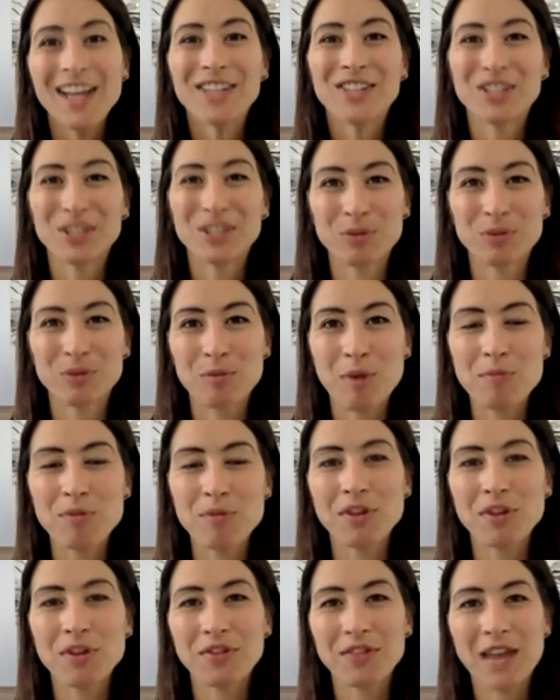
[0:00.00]
Just
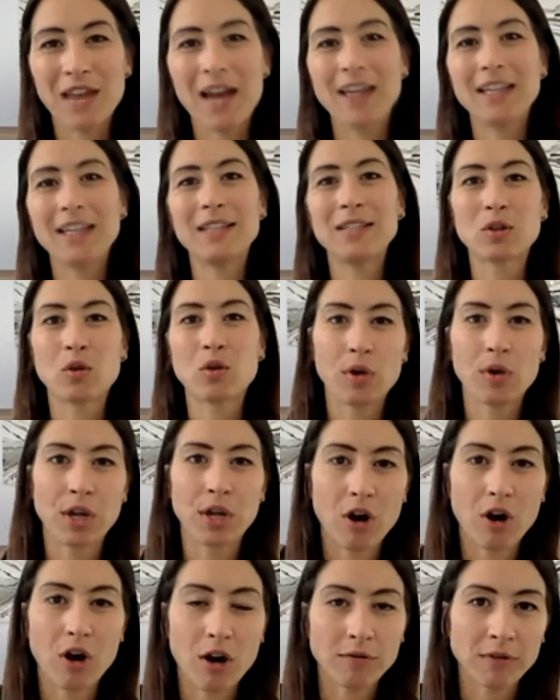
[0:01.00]
remember that that is
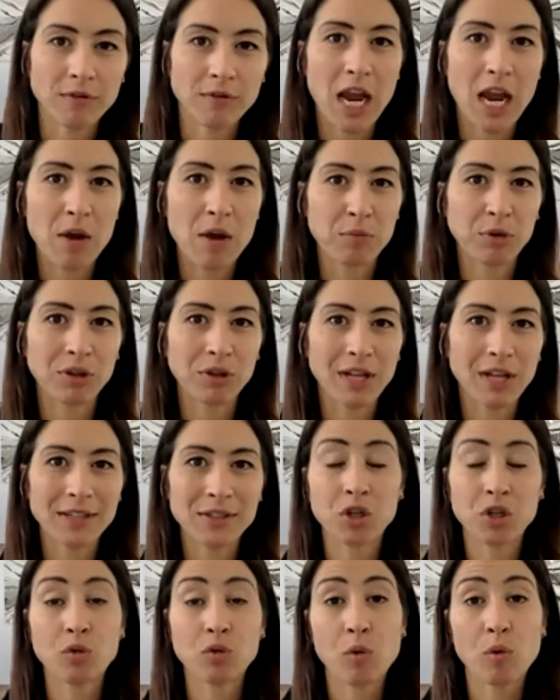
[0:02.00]
going off of April
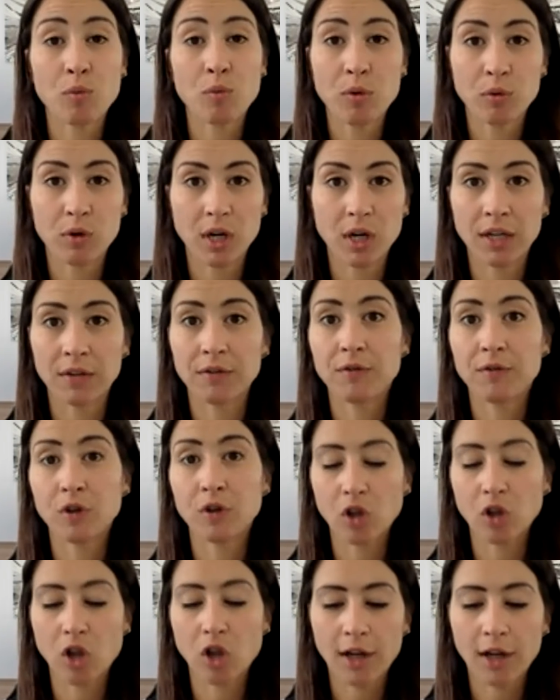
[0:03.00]
last year when we were in
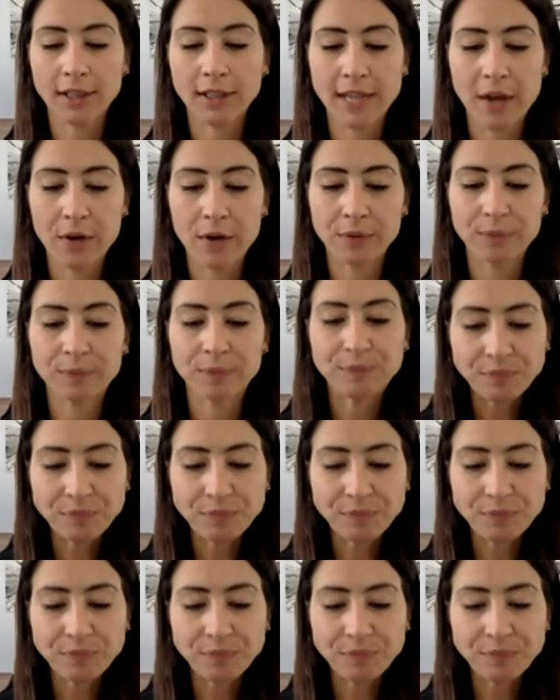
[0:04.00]
full lockdown.